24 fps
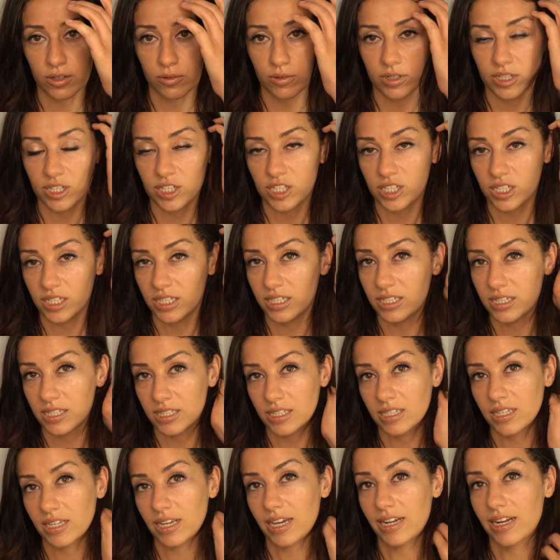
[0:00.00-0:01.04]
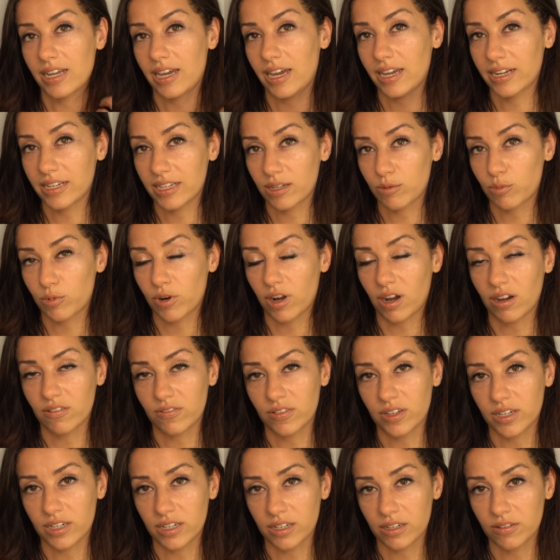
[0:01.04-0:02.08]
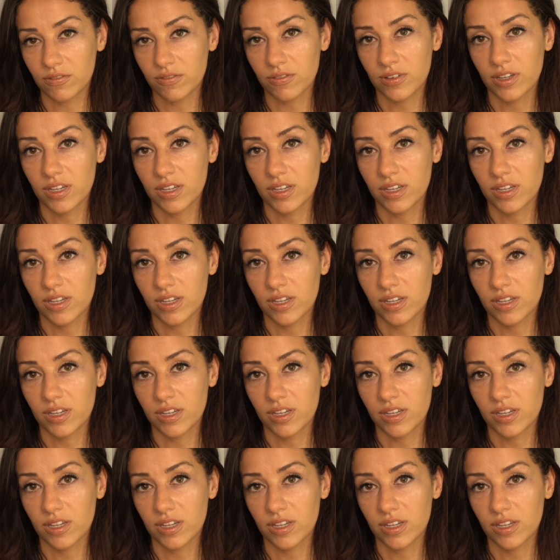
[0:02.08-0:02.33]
which she doesn't get any profit of.